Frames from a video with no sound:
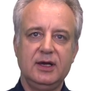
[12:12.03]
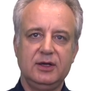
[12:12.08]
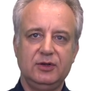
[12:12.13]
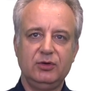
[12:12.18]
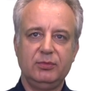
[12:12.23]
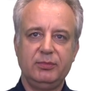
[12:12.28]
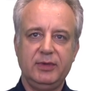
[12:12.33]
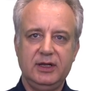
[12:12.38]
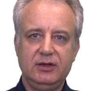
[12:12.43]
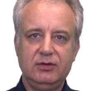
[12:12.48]

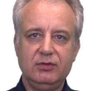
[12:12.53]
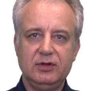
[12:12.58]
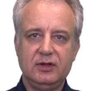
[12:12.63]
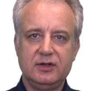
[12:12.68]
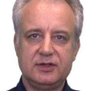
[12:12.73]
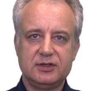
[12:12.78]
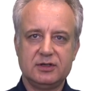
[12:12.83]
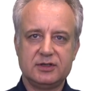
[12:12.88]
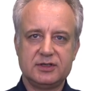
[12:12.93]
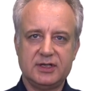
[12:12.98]
You may do
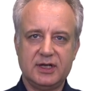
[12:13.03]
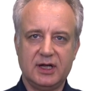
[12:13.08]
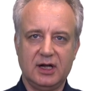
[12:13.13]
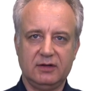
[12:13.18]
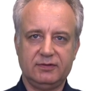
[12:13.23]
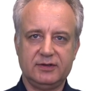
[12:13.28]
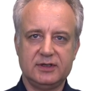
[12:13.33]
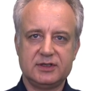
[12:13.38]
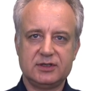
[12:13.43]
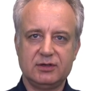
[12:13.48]
this
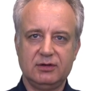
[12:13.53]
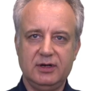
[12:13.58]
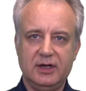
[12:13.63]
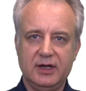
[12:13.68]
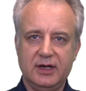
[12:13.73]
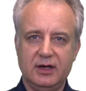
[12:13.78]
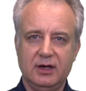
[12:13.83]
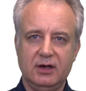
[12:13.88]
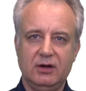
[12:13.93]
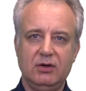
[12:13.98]
yourself. And so
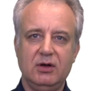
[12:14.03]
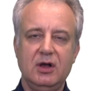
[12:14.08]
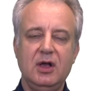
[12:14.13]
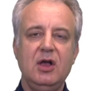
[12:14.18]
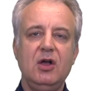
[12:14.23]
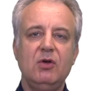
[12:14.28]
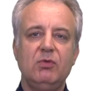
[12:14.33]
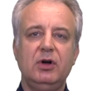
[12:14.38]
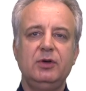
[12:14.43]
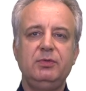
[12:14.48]
now
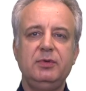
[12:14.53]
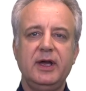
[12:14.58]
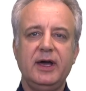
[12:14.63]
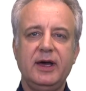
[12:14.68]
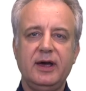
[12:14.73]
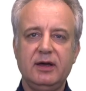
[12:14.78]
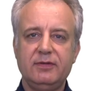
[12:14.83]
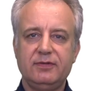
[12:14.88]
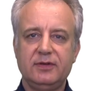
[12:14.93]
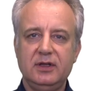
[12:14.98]
what we
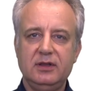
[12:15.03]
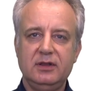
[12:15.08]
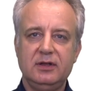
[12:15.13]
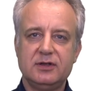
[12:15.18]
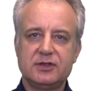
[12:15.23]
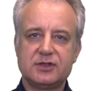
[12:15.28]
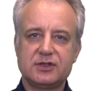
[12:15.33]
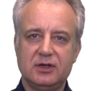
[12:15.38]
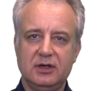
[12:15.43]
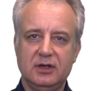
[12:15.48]
have in
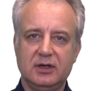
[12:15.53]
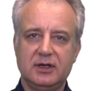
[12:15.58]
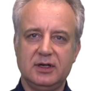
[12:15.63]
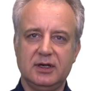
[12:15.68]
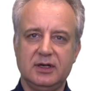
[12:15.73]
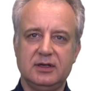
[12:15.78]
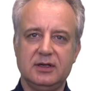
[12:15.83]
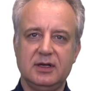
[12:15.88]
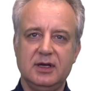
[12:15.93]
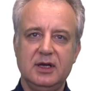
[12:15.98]
this
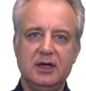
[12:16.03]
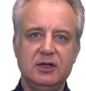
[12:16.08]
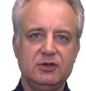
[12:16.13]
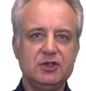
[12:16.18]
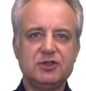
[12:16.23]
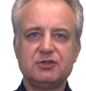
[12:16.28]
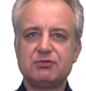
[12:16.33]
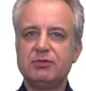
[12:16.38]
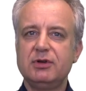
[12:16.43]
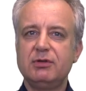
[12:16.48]
circuit,
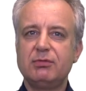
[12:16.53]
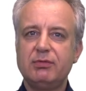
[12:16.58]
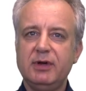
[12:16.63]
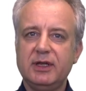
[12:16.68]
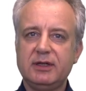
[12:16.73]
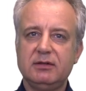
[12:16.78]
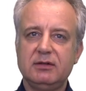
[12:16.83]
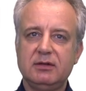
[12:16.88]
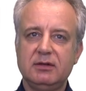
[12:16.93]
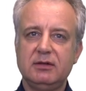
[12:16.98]
just
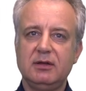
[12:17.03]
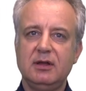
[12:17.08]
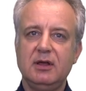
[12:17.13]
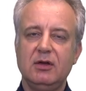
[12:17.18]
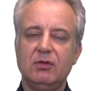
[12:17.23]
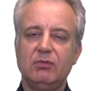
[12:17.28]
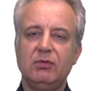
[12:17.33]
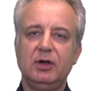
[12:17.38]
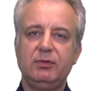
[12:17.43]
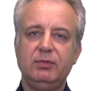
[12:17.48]
rewritten
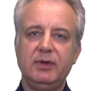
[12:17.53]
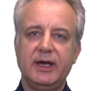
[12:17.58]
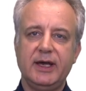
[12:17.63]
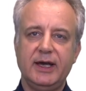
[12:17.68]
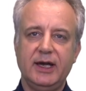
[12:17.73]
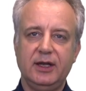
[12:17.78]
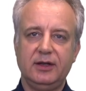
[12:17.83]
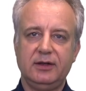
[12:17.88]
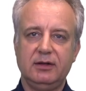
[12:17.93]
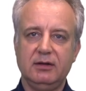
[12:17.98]
what we
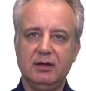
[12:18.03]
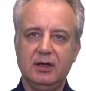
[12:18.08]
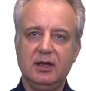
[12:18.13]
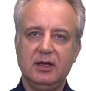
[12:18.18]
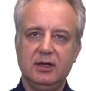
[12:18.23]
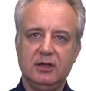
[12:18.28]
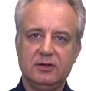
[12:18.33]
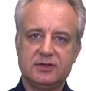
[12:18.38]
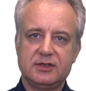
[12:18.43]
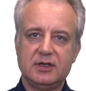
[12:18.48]
had
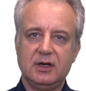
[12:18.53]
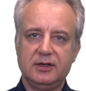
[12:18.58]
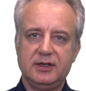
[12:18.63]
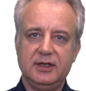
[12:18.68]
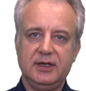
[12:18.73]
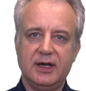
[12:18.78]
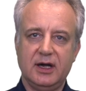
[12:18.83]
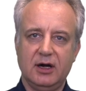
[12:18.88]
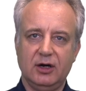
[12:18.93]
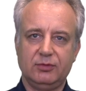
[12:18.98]

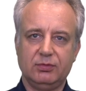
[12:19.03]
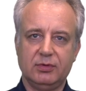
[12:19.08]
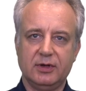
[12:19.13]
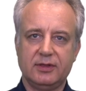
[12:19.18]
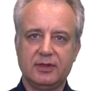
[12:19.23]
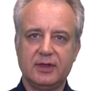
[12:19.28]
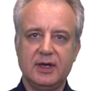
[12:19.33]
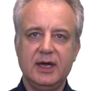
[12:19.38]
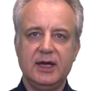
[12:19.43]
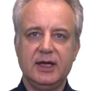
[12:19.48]
starting out
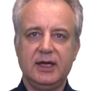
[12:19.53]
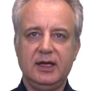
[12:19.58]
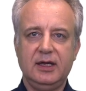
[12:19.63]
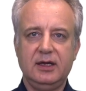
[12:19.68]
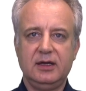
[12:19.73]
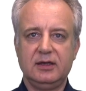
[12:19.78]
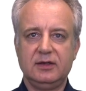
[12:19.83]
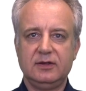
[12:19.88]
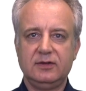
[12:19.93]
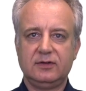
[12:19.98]
with,
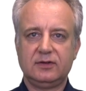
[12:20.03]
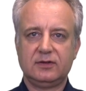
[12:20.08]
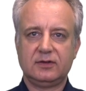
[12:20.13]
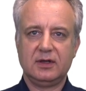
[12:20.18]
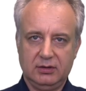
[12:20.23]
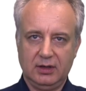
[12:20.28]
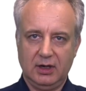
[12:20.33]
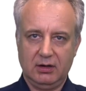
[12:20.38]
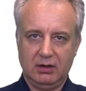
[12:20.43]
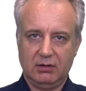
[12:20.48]
is
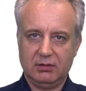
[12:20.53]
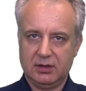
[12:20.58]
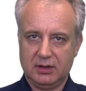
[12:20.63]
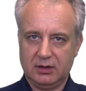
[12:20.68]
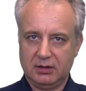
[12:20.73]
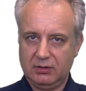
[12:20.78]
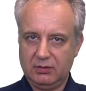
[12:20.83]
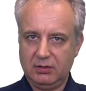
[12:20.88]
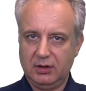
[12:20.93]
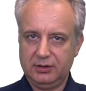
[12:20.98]

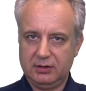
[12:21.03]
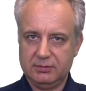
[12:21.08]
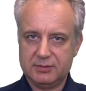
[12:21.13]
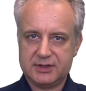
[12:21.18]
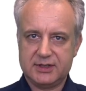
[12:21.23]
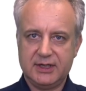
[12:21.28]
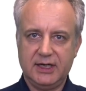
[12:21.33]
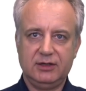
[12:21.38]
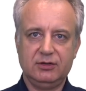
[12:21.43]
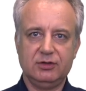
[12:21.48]
our quantum
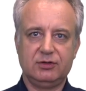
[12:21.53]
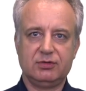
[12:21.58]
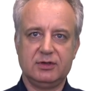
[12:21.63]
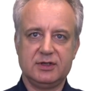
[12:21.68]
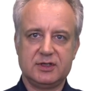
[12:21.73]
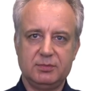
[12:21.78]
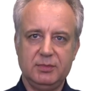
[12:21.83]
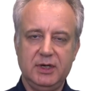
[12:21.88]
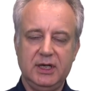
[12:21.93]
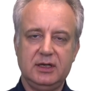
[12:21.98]
state to
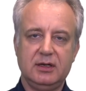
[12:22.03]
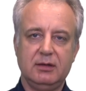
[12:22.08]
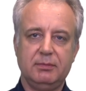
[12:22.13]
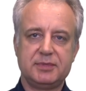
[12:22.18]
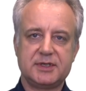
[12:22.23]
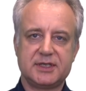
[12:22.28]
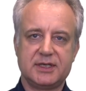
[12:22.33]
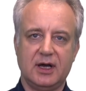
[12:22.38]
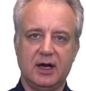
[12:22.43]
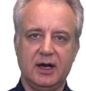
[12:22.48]
transmit,
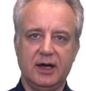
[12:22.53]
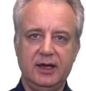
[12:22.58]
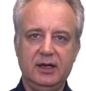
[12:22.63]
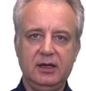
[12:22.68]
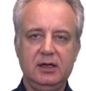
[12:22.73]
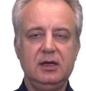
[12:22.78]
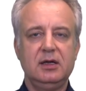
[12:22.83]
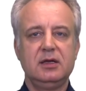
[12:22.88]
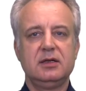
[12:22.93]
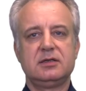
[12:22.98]

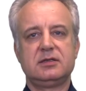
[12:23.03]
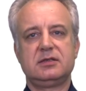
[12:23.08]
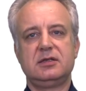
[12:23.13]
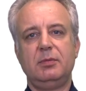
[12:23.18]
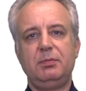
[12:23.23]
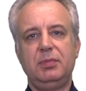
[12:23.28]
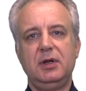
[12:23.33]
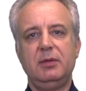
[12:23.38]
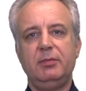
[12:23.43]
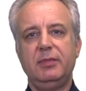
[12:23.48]
psi,
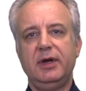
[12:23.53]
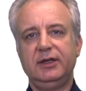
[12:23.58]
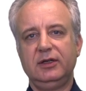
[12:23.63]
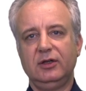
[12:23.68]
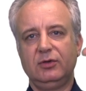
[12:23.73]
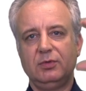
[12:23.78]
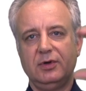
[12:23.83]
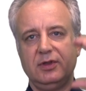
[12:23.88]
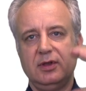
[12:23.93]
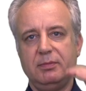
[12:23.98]

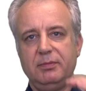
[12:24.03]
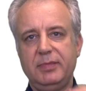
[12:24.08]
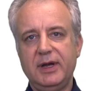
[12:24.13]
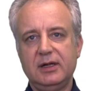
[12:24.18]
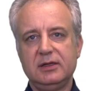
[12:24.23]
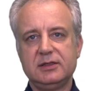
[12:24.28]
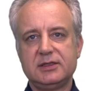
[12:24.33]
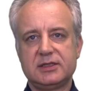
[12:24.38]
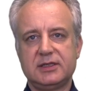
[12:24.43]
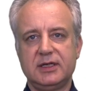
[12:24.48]
supplemented with a
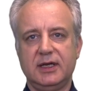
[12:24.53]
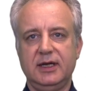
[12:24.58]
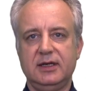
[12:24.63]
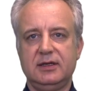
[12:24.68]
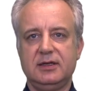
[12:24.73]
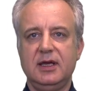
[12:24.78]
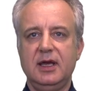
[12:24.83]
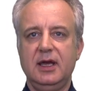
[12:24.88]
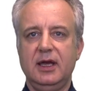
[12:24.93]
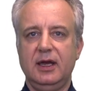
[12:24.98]
Bell
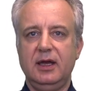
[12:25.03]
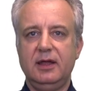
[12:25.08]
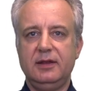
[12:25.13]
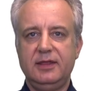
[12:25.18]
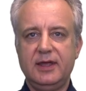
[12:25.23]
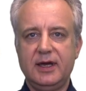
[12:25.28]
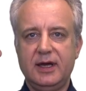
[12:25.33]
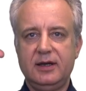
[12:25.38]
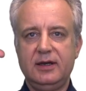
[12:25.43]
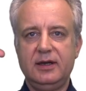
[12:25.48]
state, and
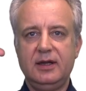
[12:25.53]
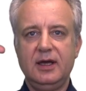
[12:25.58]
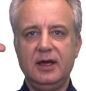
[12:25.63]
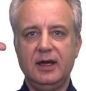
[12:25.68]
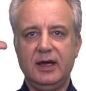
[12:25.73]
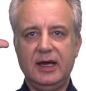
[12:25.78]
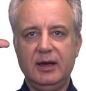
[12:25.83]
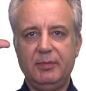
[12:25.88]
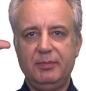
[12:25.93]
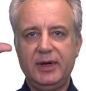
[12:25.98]
then
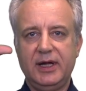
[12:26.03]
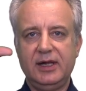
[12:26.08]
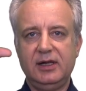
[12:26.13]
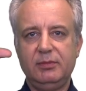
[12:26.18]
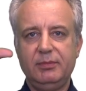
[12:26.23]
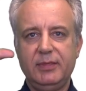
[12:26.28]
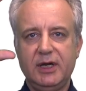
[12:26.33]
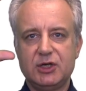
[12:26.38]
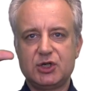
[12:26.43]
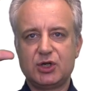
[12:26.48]
a Bell
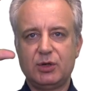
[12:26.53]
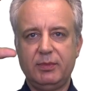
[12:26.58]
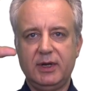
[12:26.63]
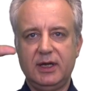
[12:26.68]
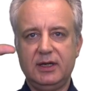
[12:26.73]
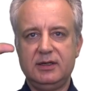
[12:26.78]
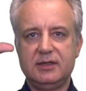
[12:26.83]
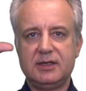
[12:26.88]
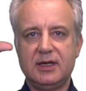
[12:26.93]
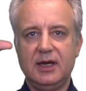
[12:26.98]

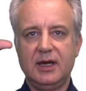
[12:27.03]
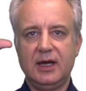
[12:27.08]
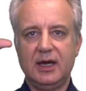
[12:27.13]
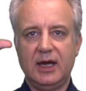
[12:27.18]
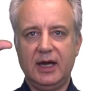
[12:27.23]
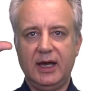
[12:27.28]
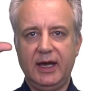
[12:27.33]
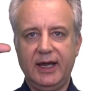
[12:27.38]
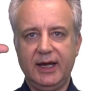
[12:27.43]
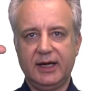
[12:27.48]
measurement
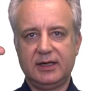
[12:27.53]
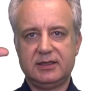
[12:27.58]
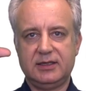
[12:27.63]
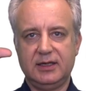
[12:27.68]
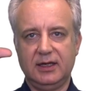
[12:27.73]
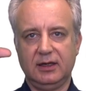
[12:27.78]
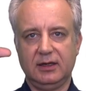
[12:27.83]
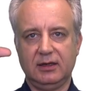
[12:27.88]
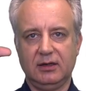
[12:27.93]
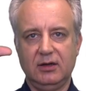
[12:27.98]

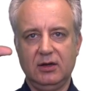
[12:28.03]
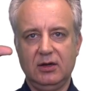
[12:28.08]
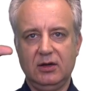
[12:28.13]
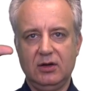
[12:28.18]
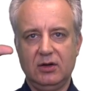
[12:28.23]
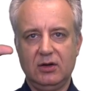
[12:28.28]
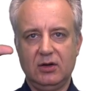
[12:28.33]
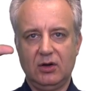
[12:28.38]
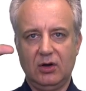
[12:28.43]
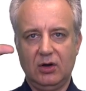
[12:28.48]
acting
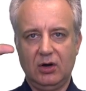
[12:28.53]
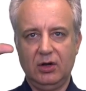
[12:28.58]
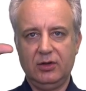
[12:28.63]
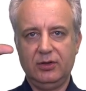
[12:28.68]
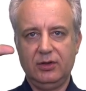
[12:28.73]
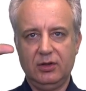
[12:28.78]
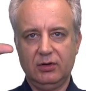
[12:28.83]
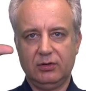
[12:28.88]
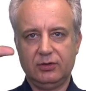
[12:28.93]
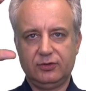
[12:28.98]

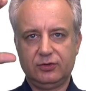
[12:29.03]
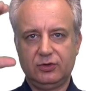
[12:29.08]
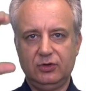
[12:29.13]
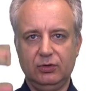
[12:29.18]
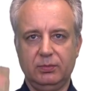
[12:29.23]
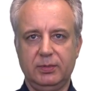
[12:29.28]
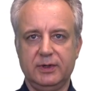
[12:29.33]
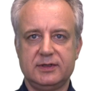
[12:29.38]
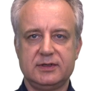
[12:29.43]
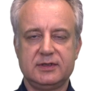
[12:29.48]
on those
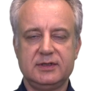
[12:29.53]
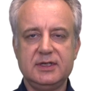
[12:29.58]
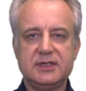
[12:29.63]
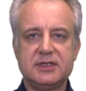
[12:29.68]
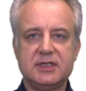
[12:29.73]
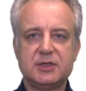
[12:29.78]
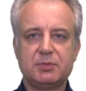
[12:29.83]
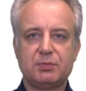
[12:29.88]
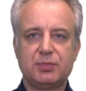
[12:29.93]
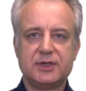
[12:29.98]
qubits.
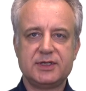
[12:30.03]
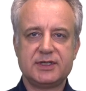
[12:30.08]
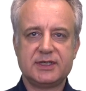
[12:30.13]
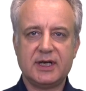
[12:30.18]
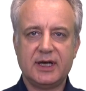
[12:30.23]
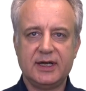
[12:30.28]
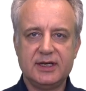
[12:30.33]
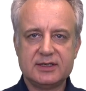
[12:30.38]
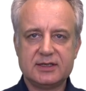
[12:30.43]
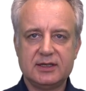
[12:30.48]
This is
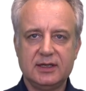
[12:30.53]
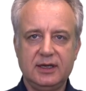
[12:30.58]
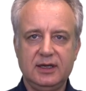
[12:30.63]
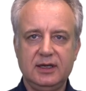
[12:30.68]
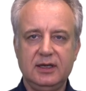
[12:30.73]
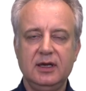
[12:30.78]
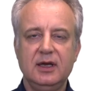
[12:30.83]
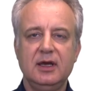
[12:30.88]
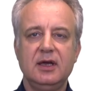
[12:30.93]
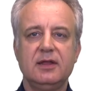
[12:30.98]

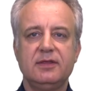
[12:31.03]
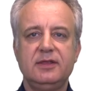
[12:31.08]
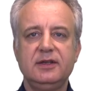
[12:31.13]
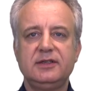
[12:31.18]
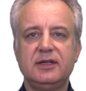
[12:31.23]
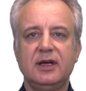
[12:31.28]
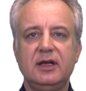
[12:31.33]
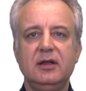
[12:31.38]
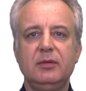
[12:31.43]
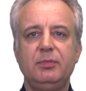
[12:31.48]
precisely the
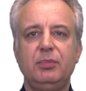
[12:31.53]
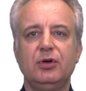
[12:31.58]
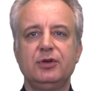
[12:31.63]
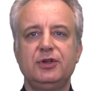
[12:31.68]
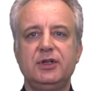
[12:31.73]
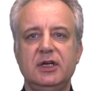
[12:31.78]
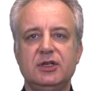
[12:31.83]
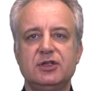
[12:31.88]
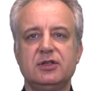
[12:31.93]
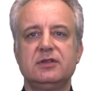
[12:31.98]

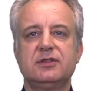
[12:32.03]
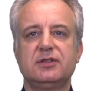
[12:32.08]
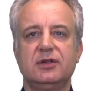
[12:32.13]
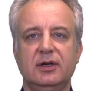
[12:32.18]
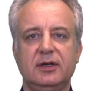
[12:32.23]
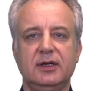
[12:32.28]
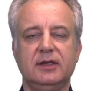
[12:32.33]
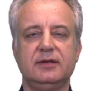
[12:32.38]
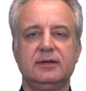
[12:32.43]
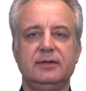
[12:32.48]
teleportation
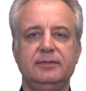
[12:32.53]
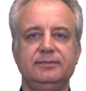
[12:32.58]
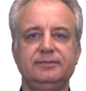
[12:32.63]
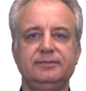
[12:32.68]
circuit.